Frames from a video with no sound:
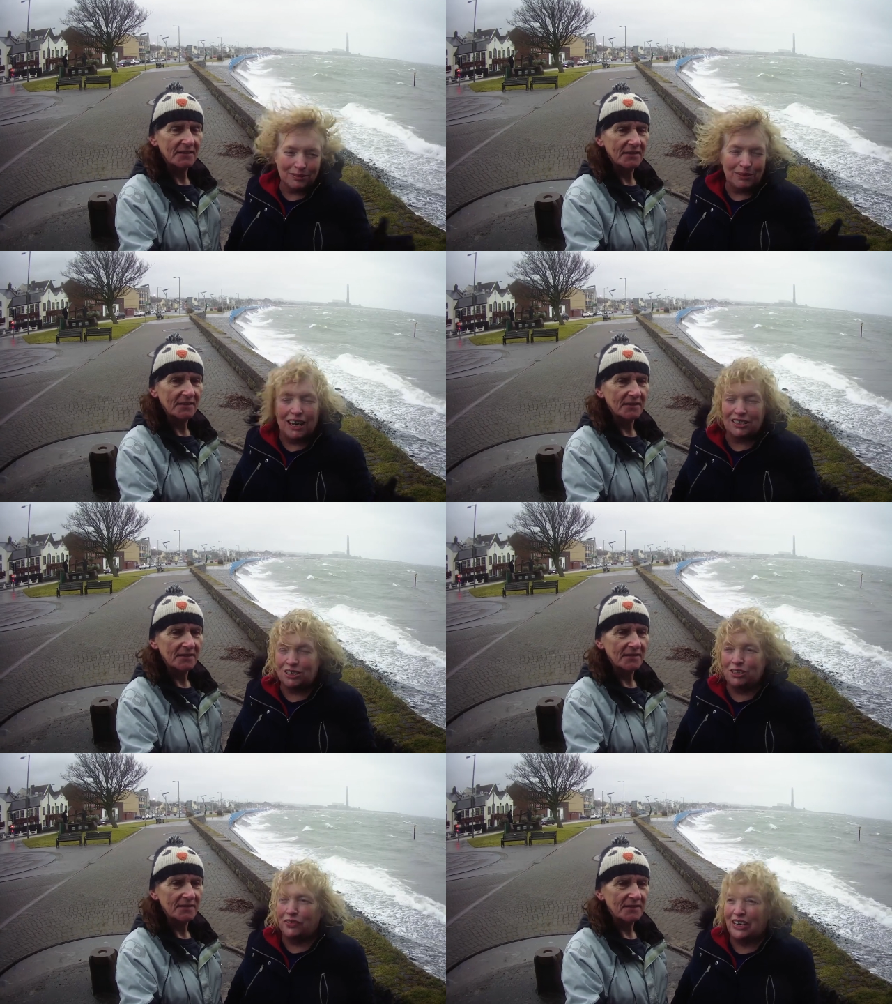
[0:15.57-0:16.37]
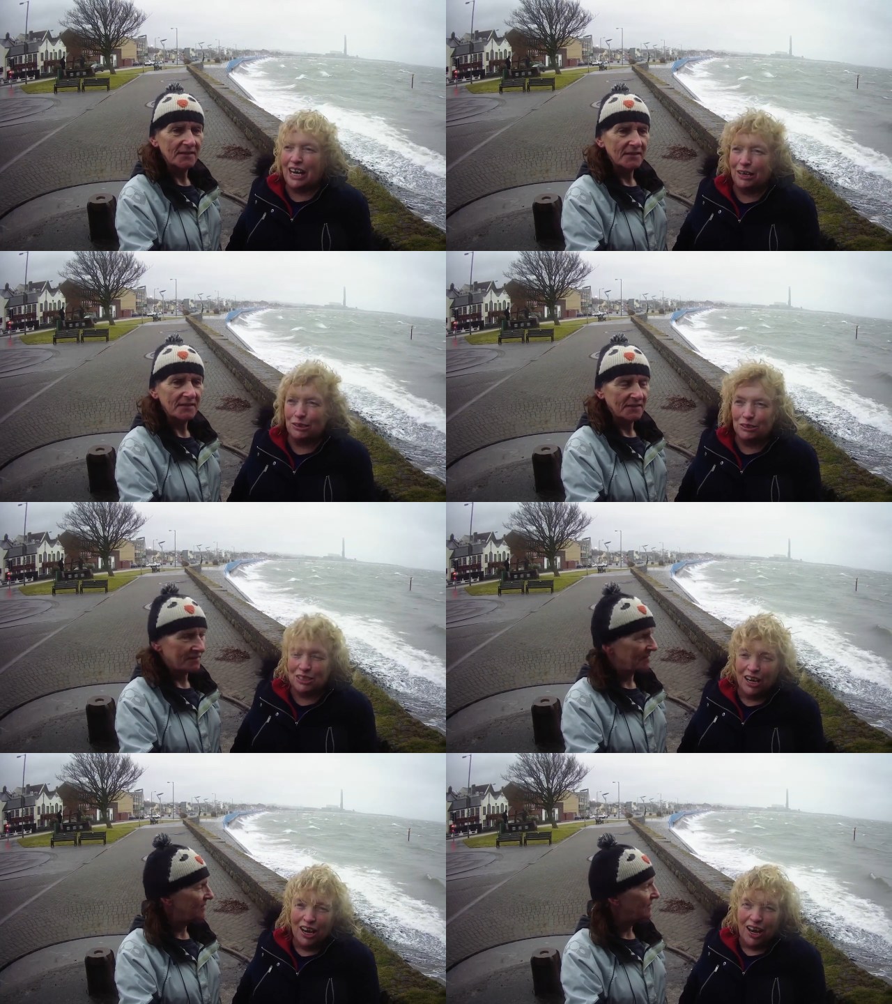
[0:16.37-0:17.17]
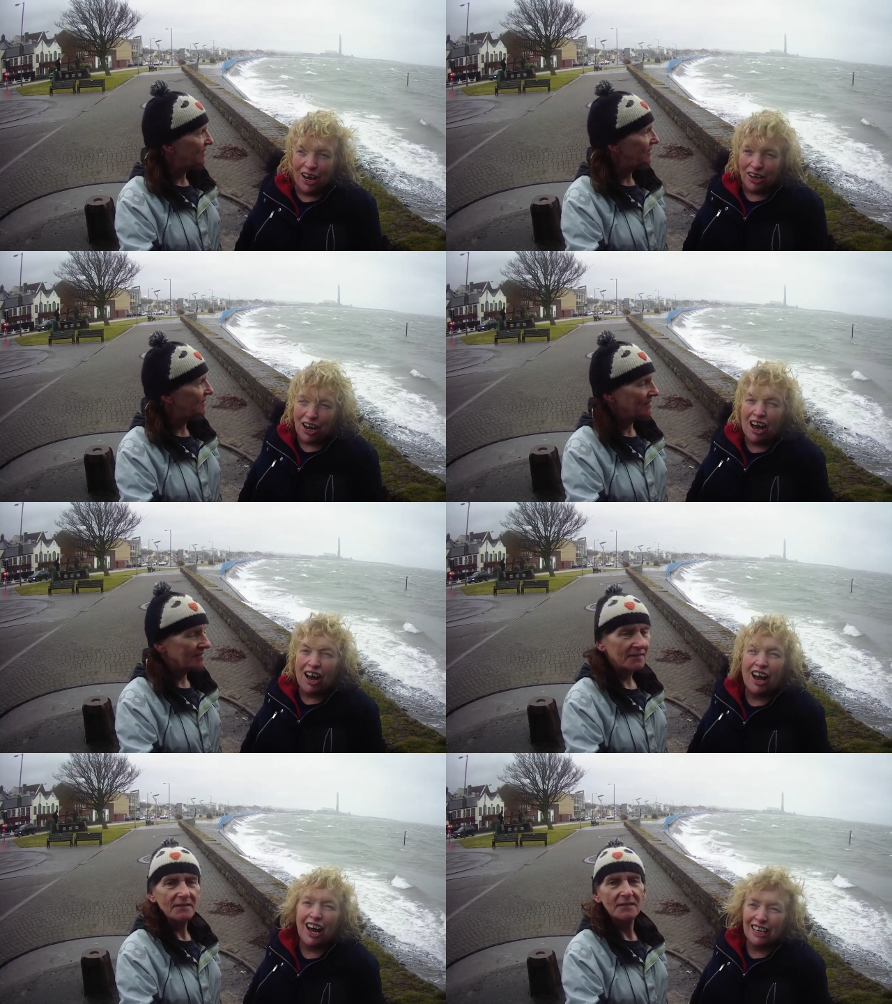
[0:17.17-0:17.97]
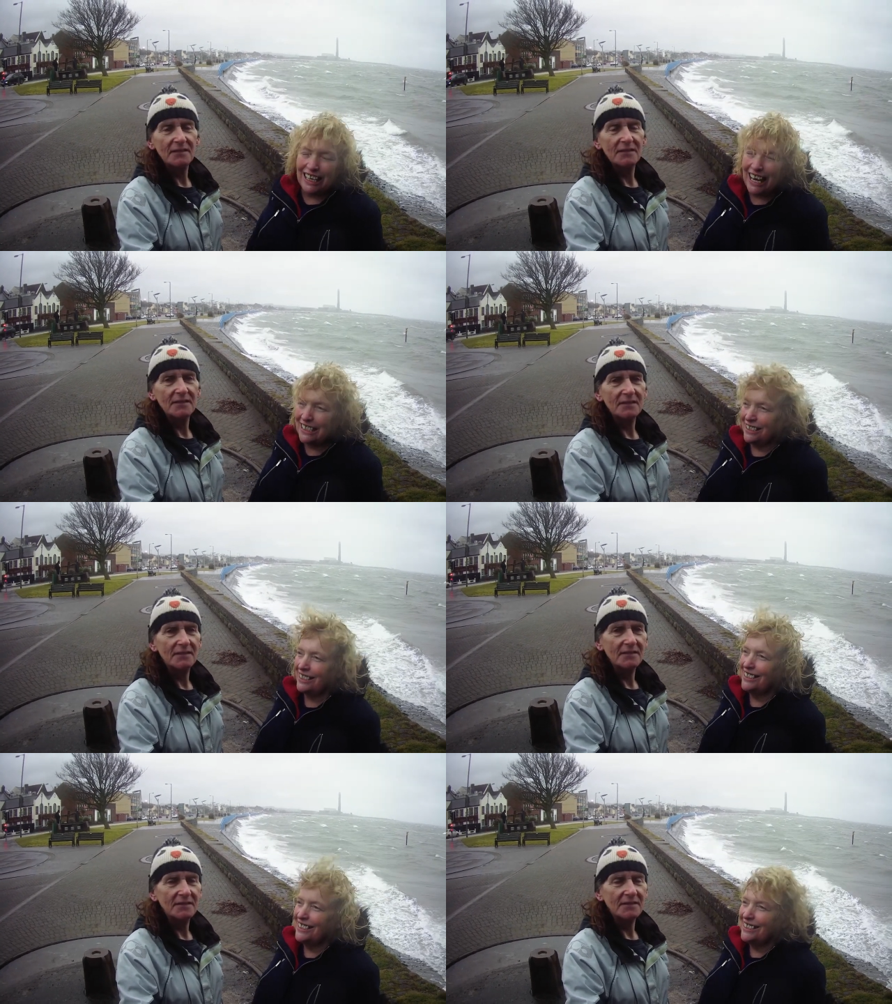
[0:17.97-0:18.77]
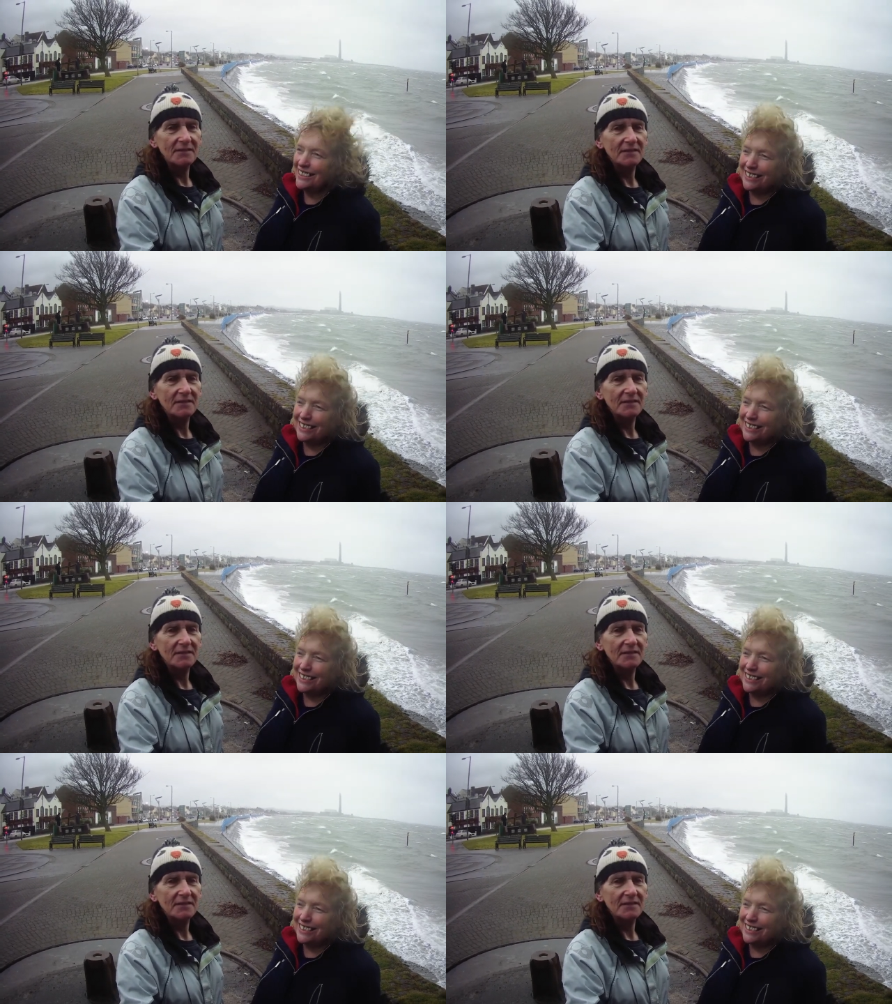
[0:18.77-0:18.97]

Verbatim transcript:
Speaker 1: last two videos, on our hard lessons,